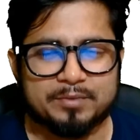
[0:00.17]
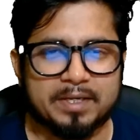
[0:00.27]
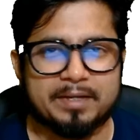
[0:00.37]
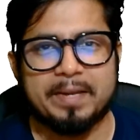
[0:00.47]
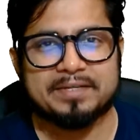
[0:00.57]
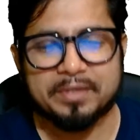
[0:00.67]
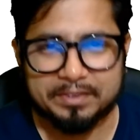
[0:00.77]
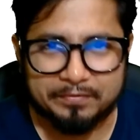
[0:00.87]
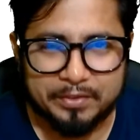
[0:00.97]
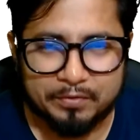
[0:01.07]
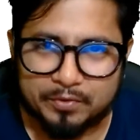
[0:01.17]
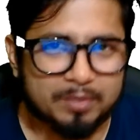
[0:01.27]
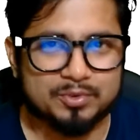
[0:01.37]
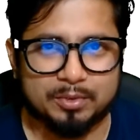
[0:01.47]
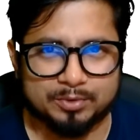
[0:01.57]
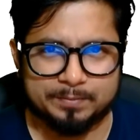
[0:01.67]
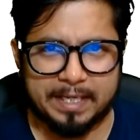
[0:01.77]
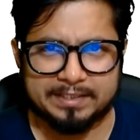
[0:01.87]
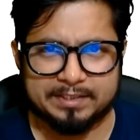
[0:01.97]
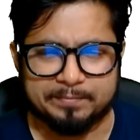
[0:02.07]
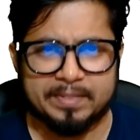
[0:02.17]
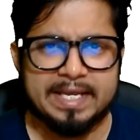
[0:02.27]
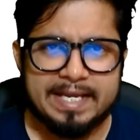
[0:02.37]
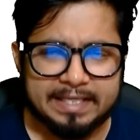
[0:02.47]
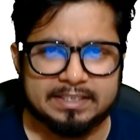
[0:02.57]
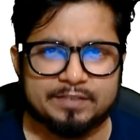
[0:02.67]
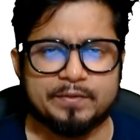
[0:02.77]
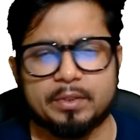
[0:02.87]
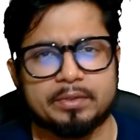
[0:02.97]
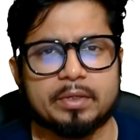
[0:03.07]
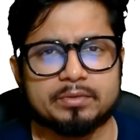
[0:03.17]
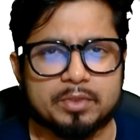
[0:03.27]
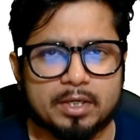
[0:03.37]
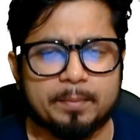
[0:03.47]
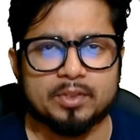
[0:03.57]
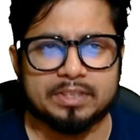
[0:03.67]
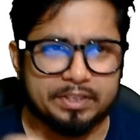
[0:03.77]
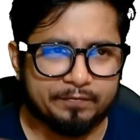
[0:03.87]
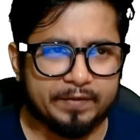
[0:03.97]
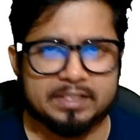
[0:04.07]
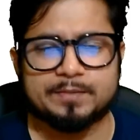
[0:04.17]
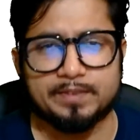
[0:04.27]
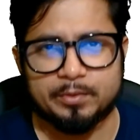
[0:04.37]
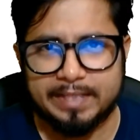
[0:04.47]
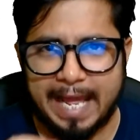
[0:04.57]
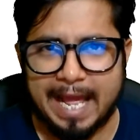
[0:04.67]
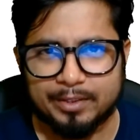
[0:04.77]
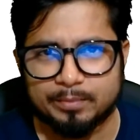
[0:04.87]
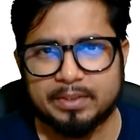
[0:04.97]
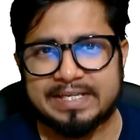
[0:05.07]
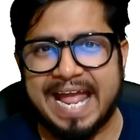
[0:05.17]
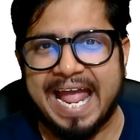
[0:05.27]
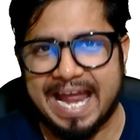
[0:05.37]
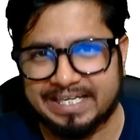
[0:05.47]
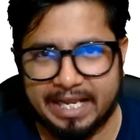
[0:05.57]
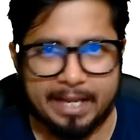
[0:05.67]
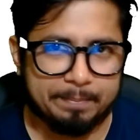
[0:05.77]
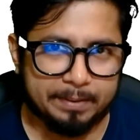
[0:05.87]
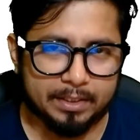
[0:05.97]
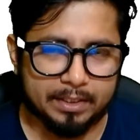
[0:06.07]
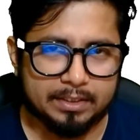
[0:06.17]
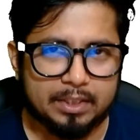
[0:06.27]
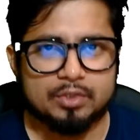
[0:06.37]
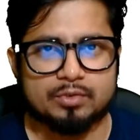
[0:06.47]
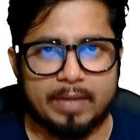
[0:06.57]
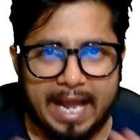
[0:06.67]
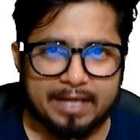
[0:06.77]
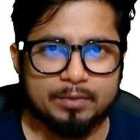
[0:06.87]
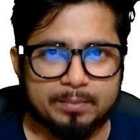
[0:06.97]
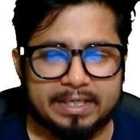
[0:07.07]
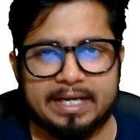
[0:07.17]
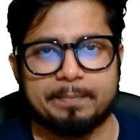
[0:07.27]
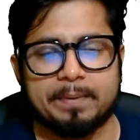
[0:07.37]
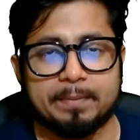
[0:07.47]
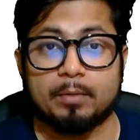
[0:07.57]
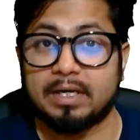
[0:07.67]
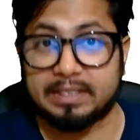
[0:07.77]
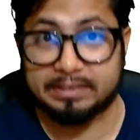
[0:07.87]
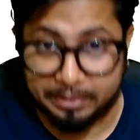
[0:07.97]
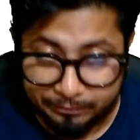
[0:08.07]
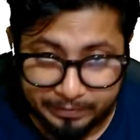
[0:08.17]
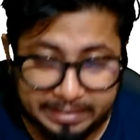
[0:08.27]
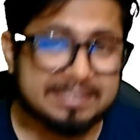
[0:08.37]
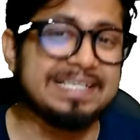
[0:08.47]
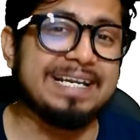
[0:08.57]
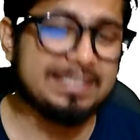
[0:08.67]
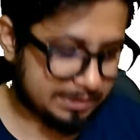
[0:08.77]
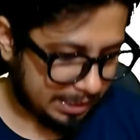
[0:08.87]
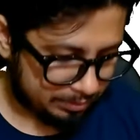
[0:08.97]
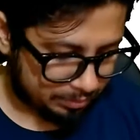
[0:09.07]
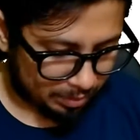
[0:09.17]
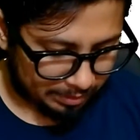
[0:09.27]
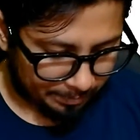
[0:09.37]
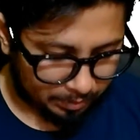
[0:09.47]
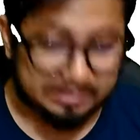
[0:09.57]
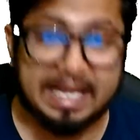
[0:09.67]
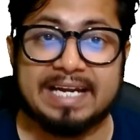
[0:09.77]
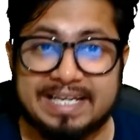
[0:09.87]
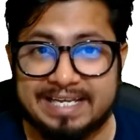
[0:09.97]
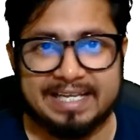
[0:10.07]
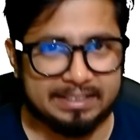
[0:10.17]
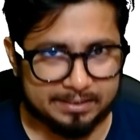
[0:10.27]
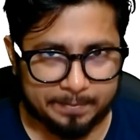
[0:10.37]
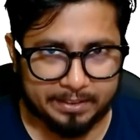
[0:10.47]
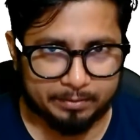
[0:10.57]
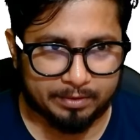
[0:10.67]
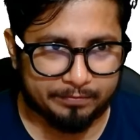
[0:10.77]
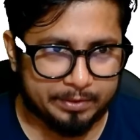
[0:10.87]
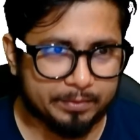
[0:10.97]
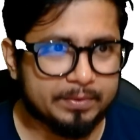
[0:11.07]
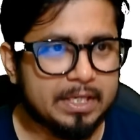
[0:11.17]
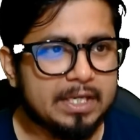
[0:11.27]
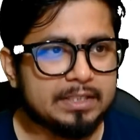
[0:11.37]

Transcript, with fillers: friends, welcome back to another video from Shomu's Biology. In this video, we're going to talk about the difference between anomer and epimer. So anomer and epimer, what are the difference? Let's start to talk about that in this particular video.